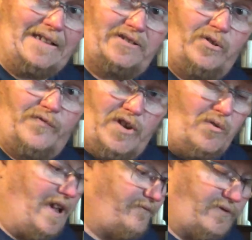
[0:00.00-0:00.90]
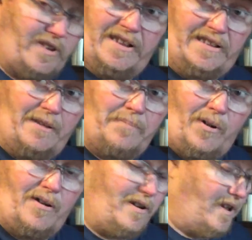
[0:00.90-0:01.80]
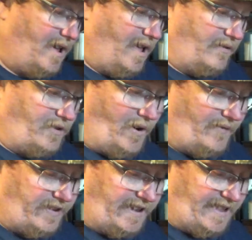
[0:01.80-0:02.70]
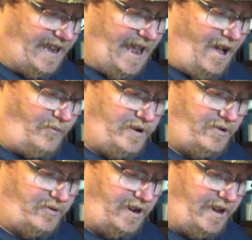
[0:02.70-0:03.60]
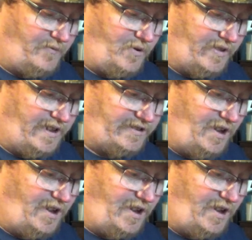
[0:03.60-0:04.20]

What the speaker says: So if you don't have to take that apart, don't have to take that out when you go to clean one of these,